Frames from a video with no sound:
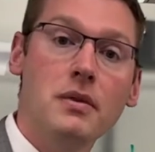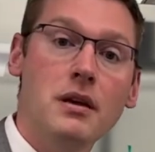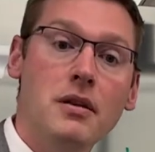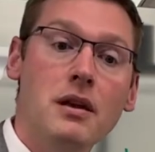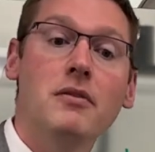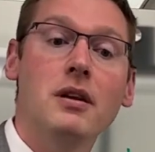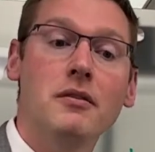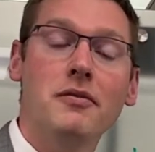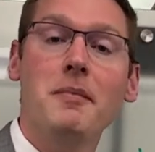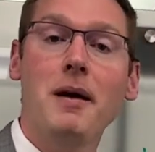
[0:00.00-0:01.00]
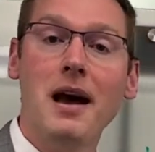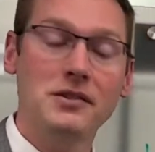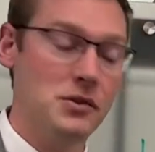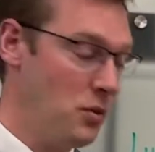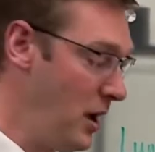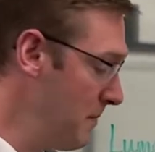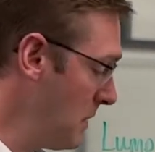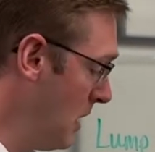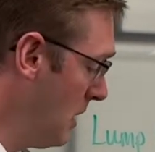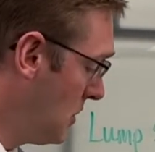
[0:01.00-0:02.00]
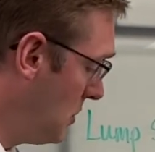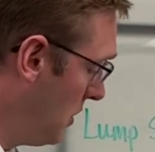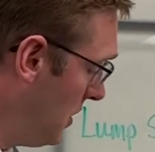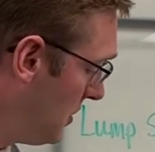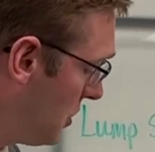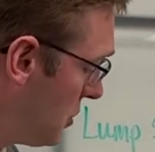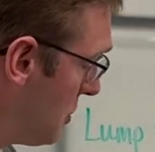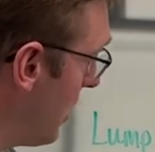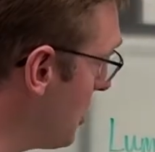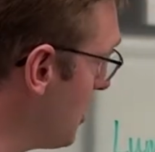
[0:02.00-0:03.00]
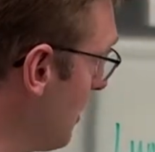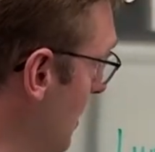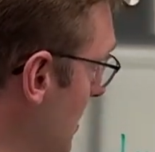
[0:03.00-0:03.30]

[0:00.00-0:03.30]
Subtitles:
even if they pass away. So in this situation, this